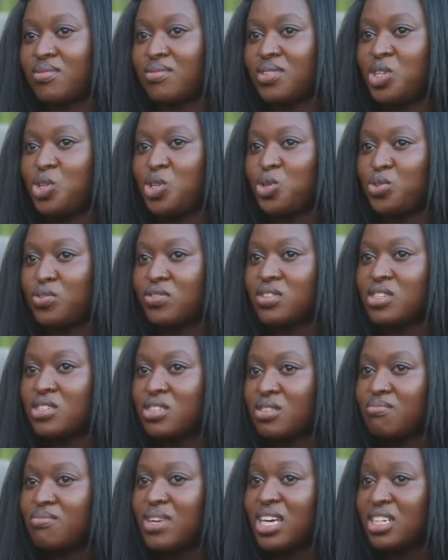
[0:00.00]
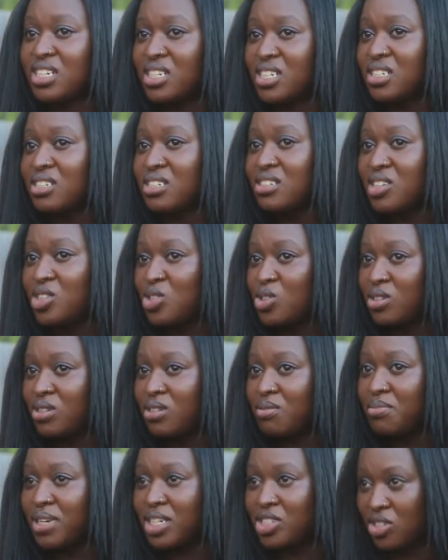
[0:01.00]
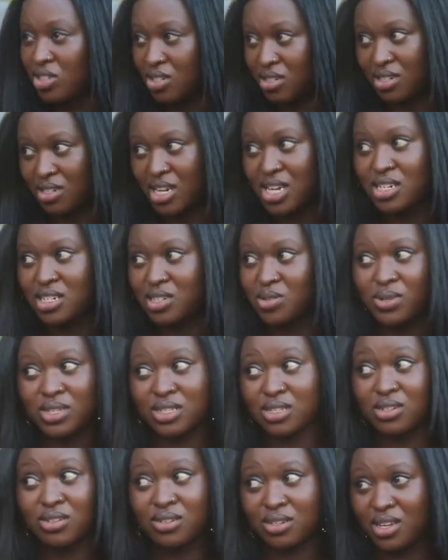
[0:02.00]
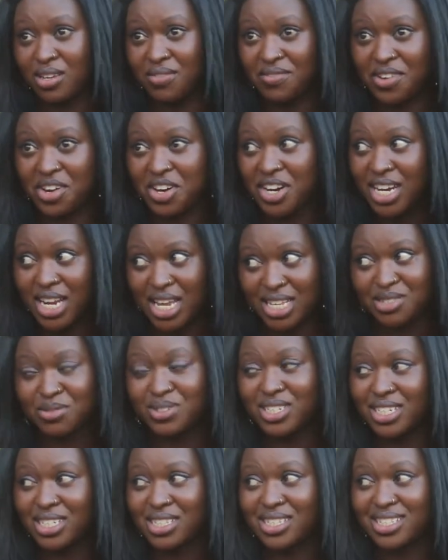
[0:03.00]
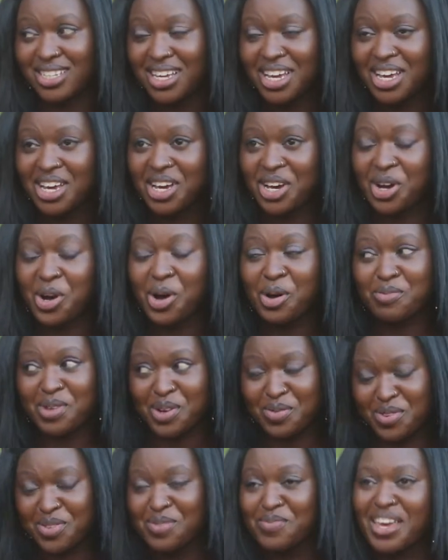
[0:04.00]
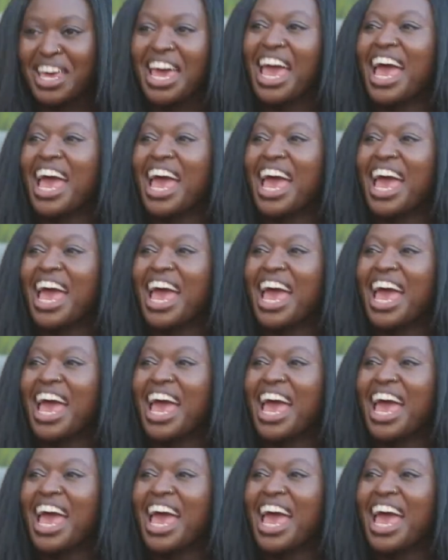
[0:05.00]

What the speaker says: you've just made it look better and it wasn't looking very nice, which is common with me.